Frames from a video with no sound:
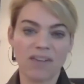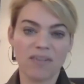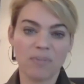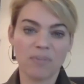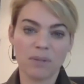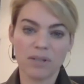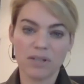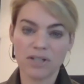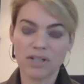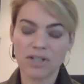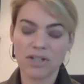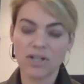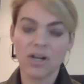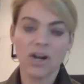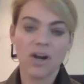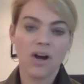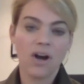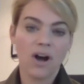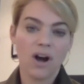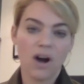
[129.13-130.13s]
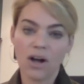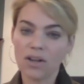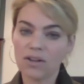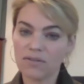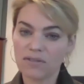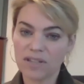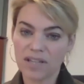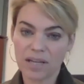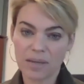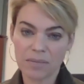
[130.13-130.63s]
I've pushed all
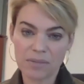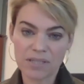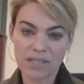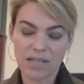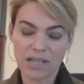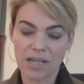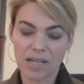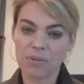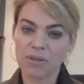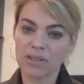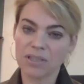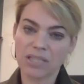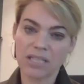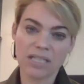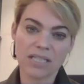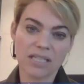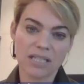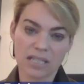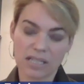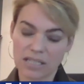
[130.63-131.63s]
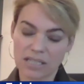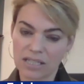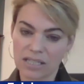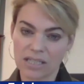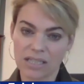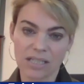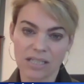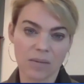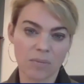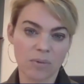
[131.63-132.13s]
of the MTA police into
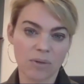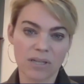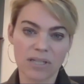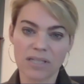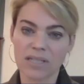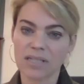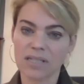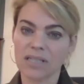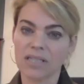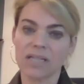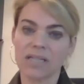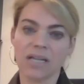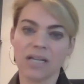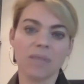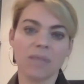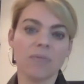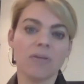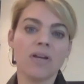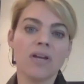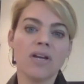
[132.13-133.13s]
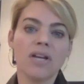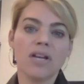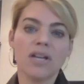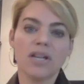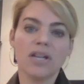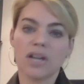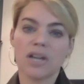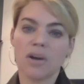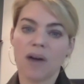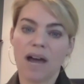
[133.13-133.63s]
the subway system.
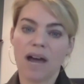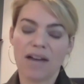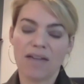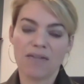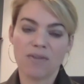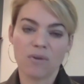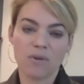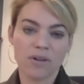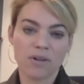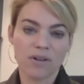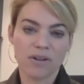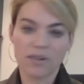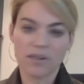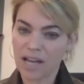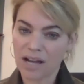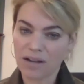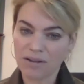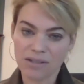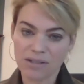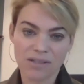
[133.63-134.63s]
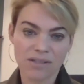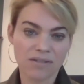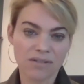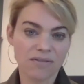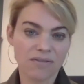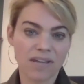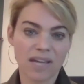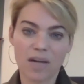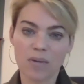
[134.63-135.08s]
You know, I've ordered thousands of